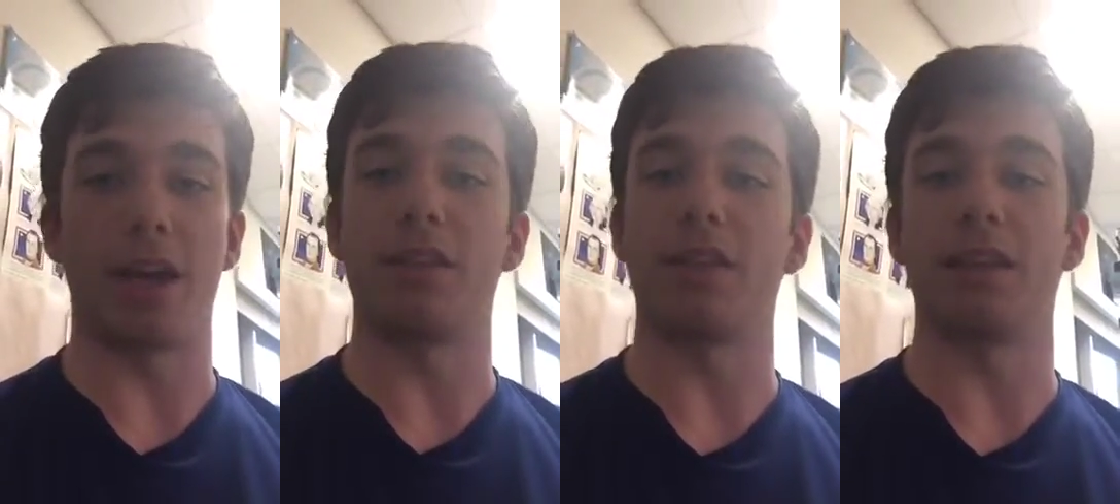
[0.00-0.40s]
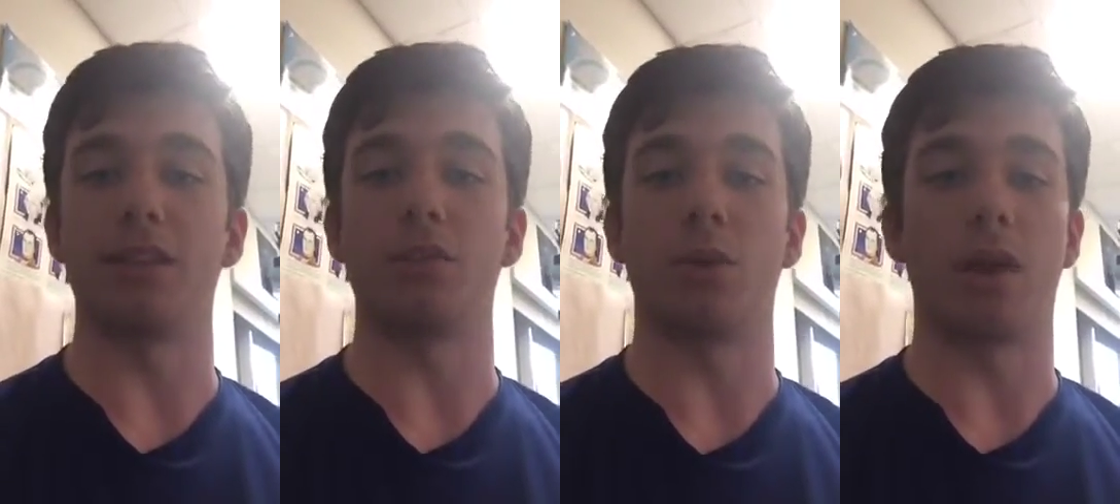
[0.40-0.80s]
I think that
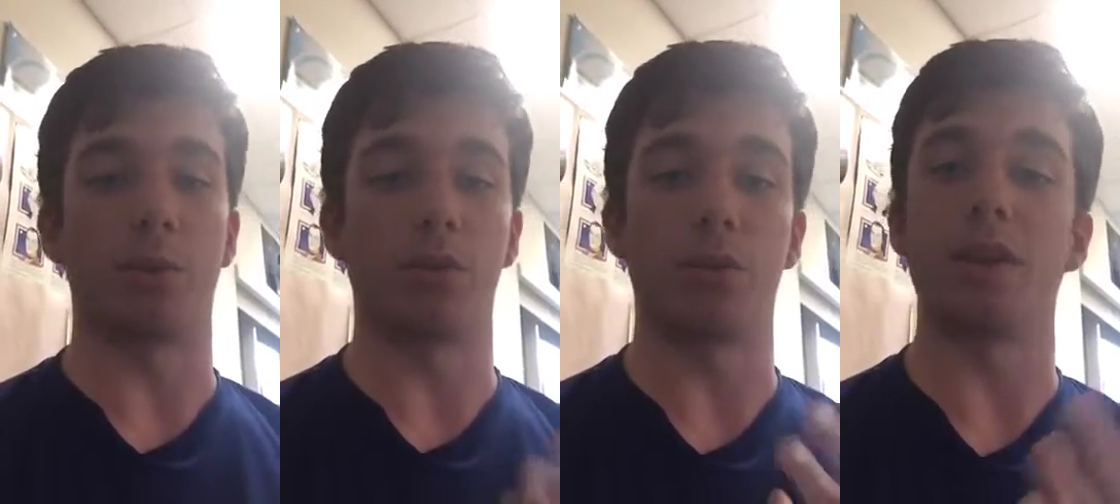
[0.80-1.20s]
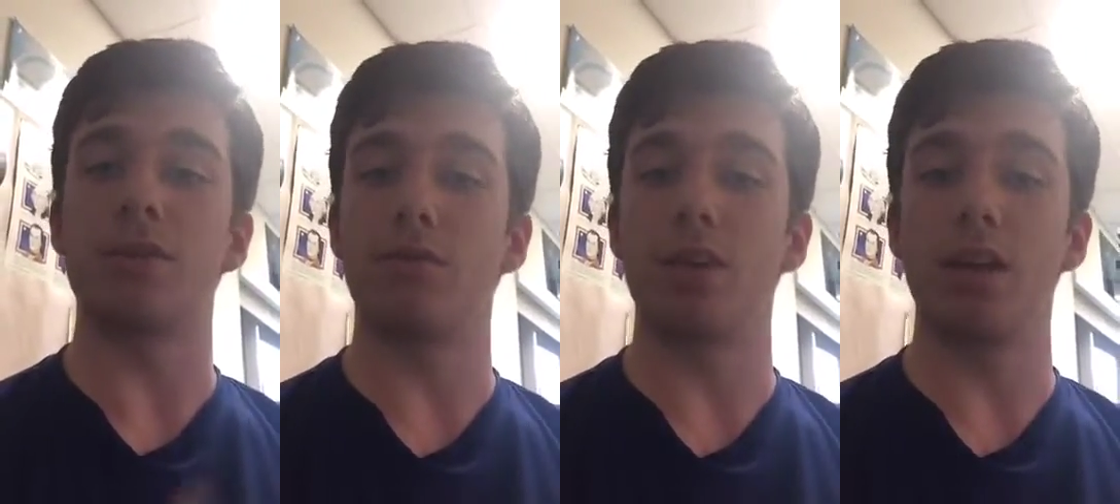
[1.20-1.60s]
leads to a lot more
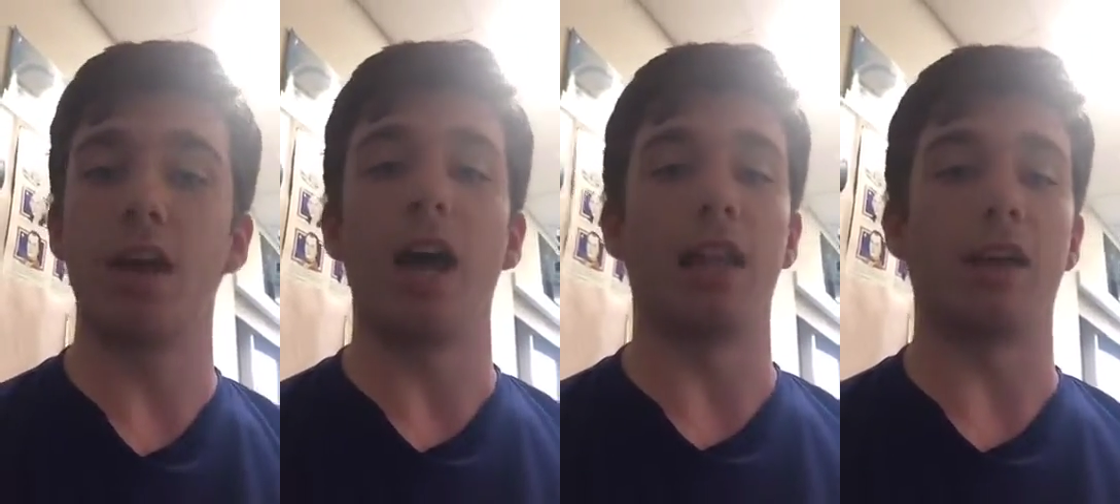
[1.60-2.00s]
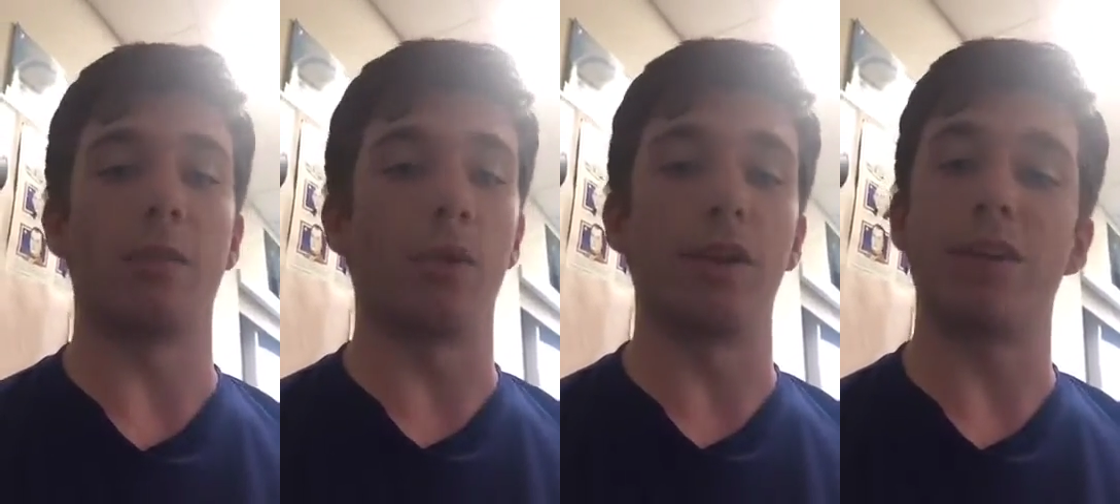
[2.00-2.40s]
creativity, a lot
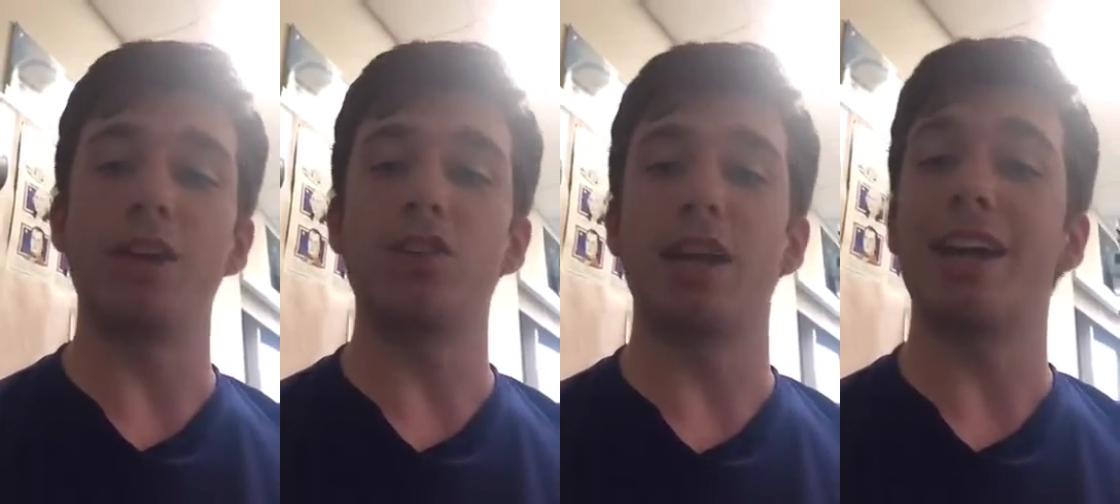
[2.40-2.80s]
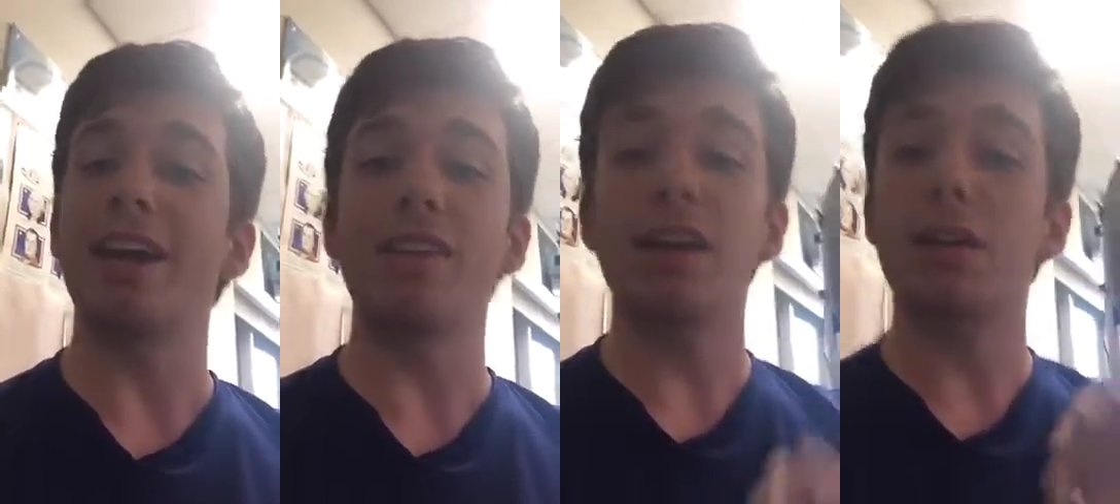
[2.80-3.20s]
more innovation, and
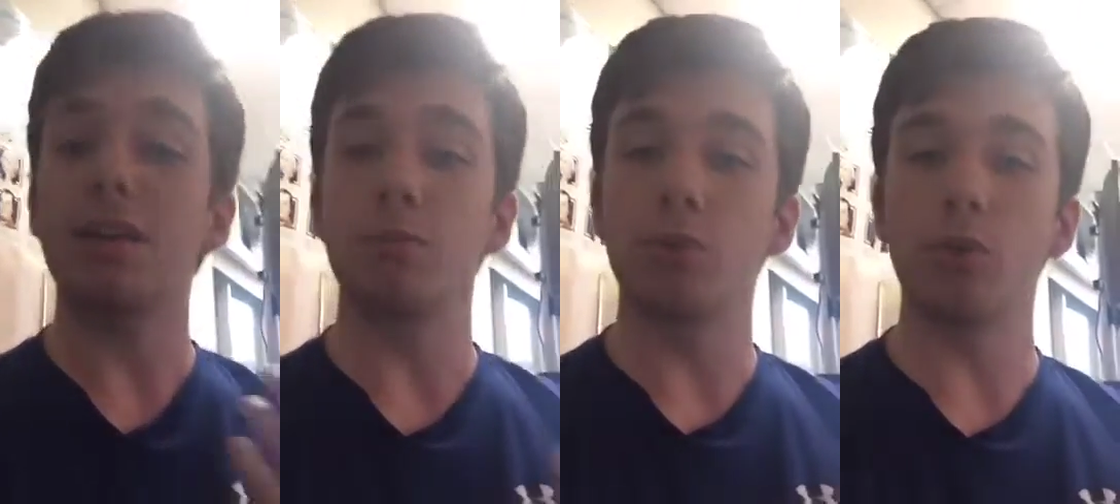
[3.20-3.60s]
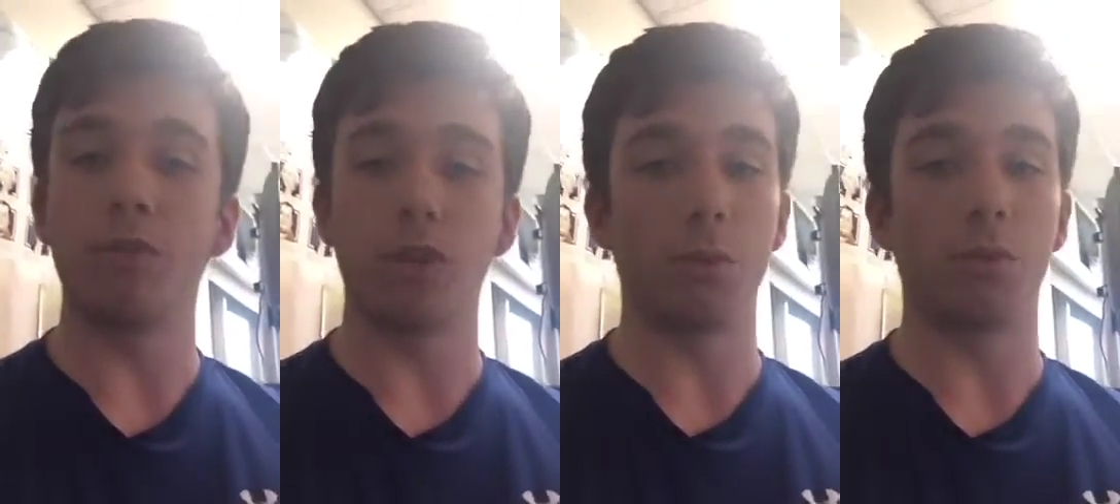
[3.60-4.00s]
I think it'll improve
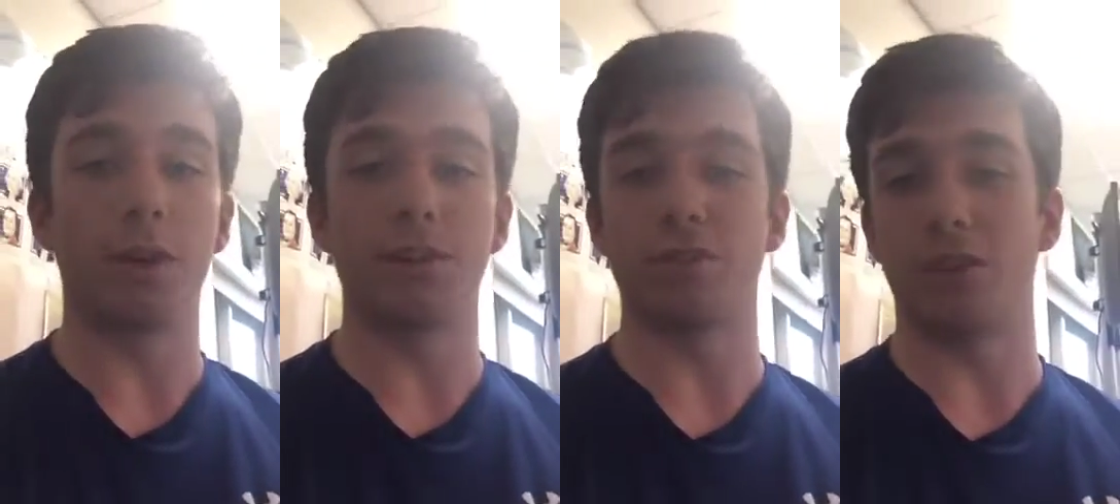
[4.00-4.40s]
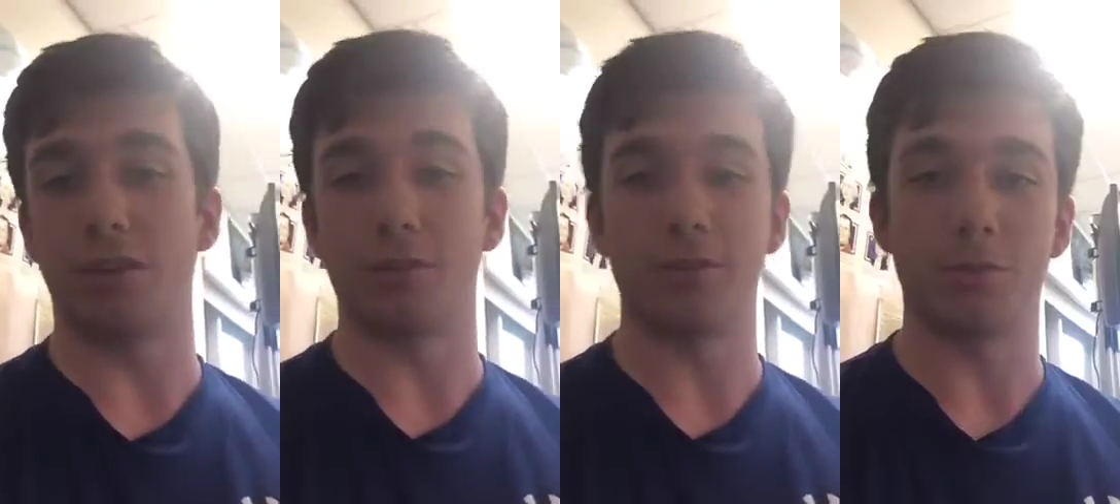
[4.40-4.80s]
the human race in
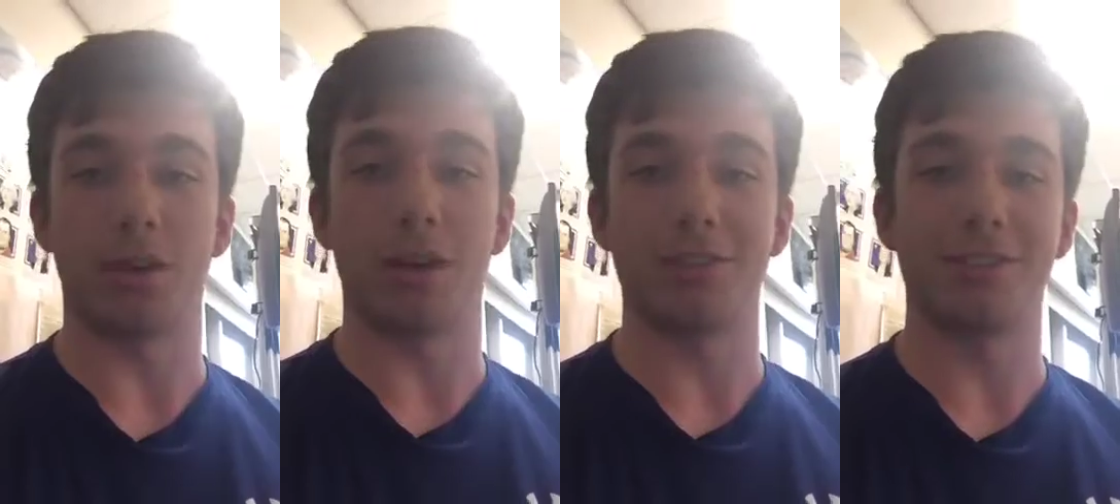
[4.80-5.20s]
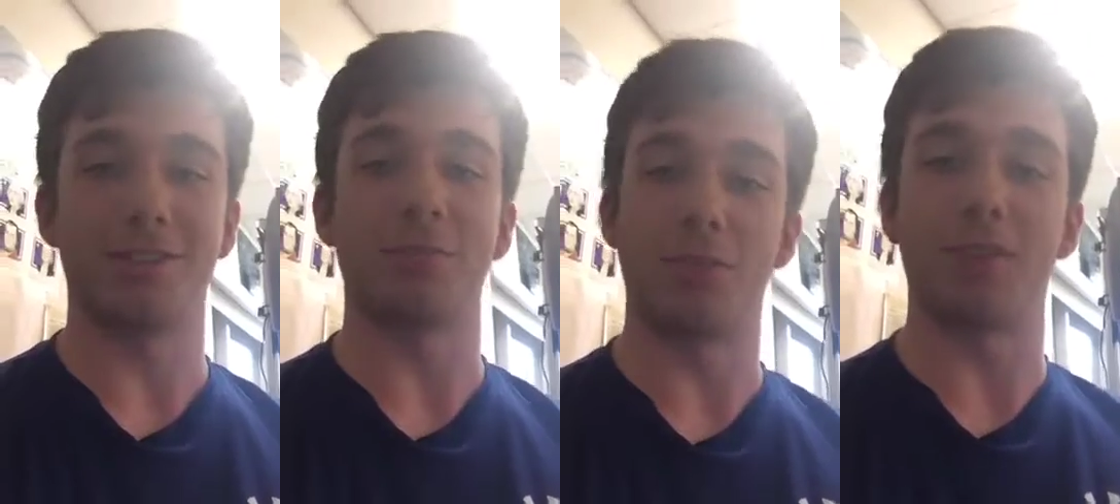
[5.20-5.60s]
general, to be honest,
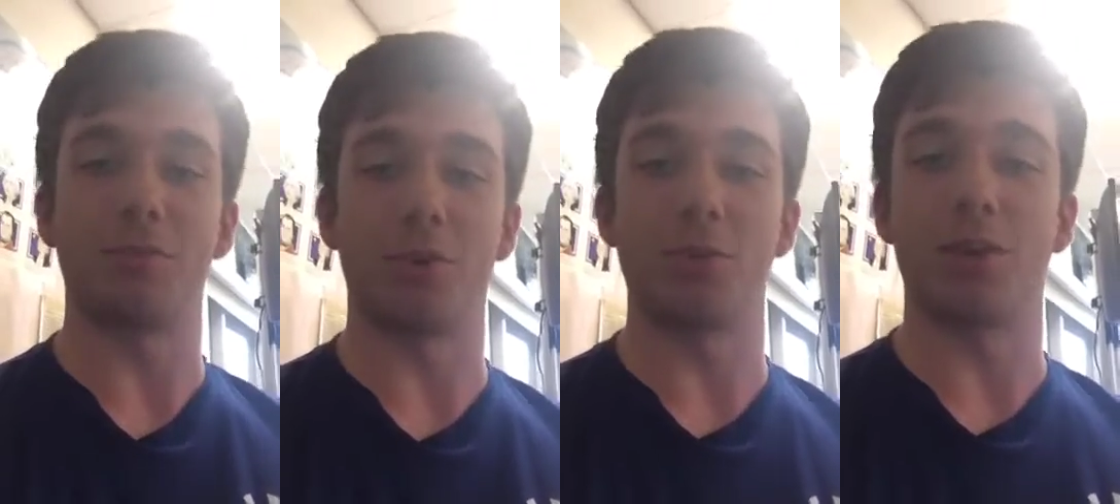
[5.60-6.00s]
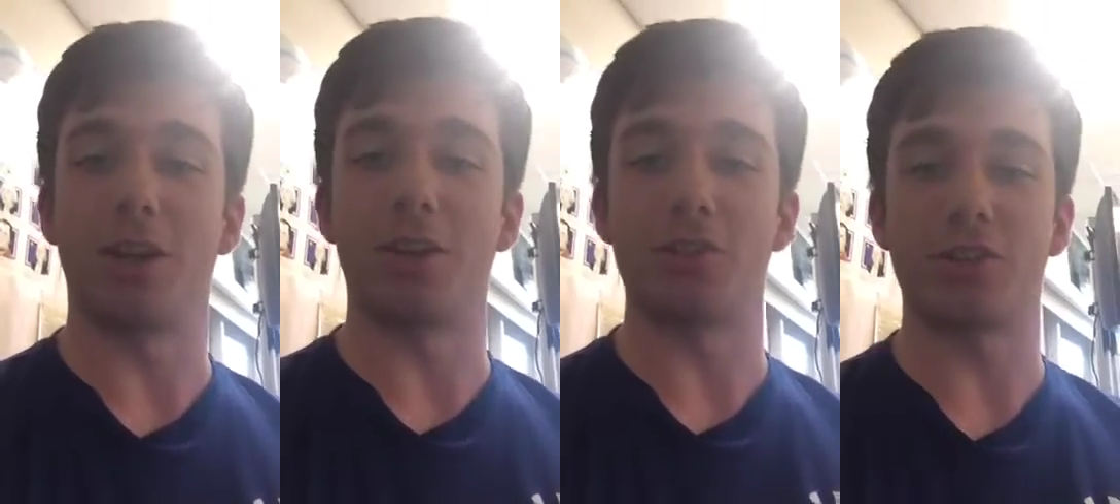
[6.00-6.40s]
to bring it more to a
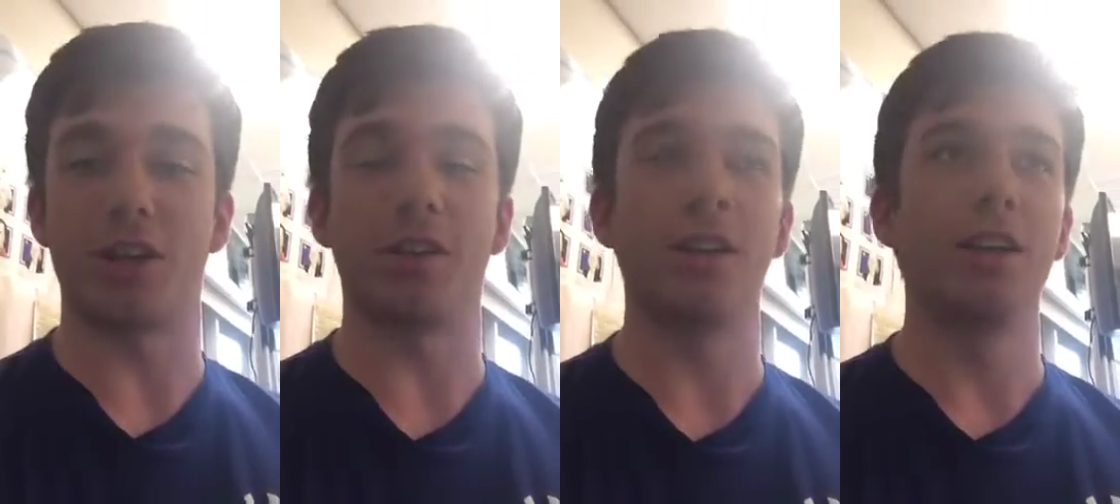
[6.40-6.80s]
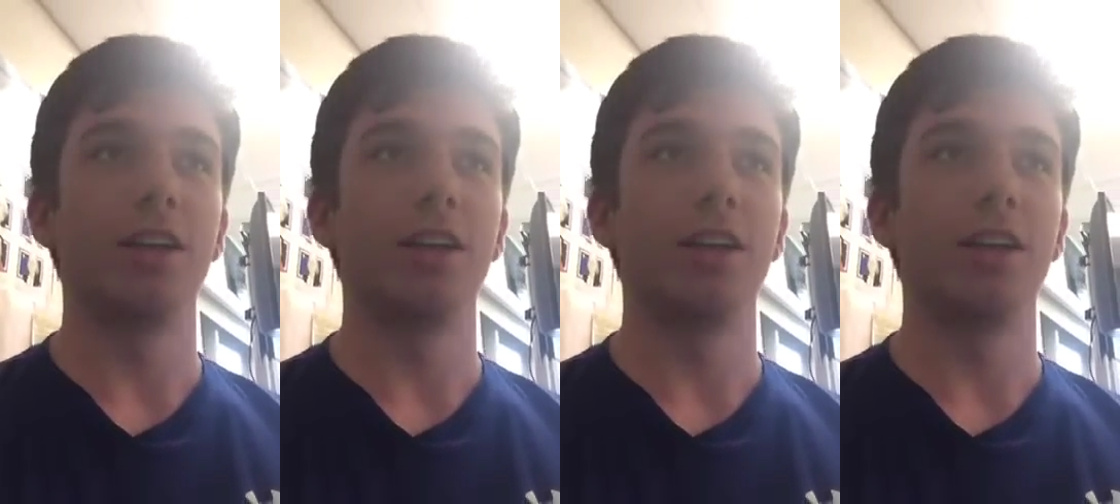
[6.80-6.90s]
larger scale.